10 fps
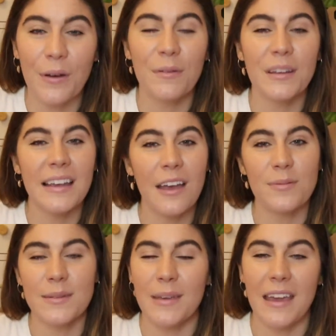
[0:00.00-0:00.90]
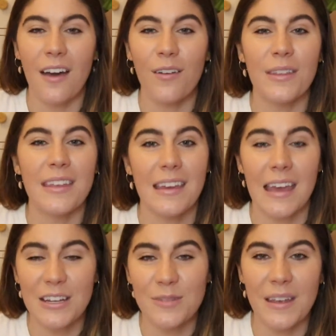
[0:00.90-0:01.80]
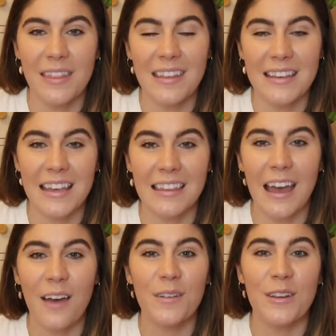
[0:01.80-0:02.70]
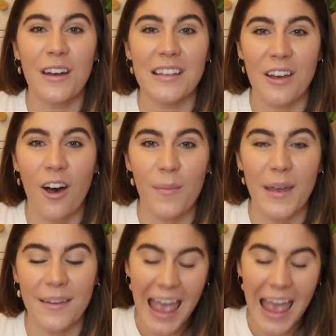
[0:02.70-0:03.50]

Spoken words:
It really helps me out with engagement and things like that when you guys comment.